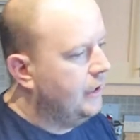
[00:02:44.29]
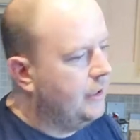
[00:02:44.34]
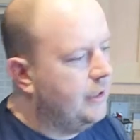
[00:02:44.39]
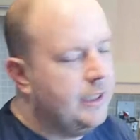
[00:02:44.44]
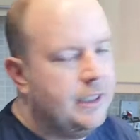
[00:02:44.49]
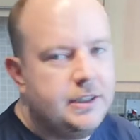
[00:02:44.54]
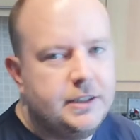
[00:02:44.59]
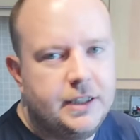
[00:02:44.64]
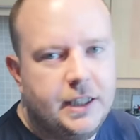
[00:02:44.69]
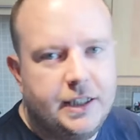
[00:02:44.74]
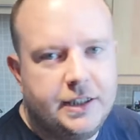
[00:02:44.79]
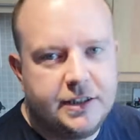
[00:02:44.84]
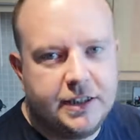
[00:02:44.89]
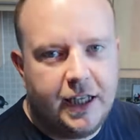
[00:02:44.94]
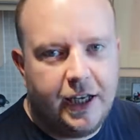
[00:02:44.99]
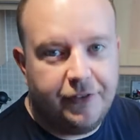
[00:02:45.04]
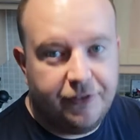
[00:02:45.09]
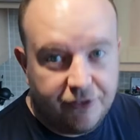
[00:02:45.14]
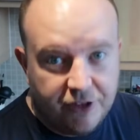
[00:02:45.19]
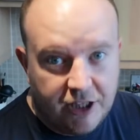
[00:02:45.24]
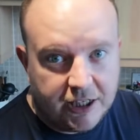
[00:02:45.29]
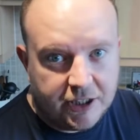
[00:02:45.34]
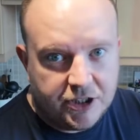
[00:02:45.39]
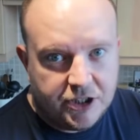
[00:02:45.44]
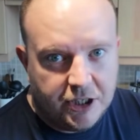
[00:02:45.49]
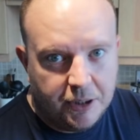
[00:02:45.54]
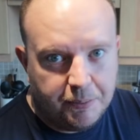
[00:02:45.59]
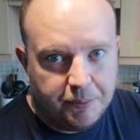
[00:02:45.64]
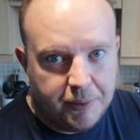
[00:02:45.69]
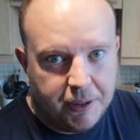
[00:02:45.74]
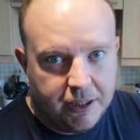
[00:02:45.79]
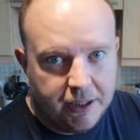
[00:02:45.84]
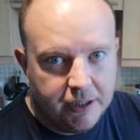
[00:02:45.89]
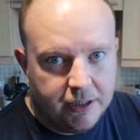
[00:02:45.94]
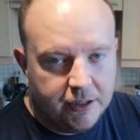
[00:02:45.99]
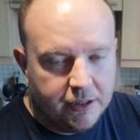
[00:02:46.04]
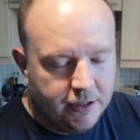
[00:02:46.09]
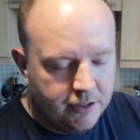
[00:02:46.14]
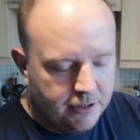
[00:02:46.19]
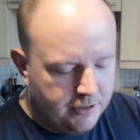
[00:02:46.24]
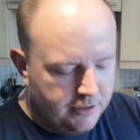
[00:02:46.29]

this is their flagship beer.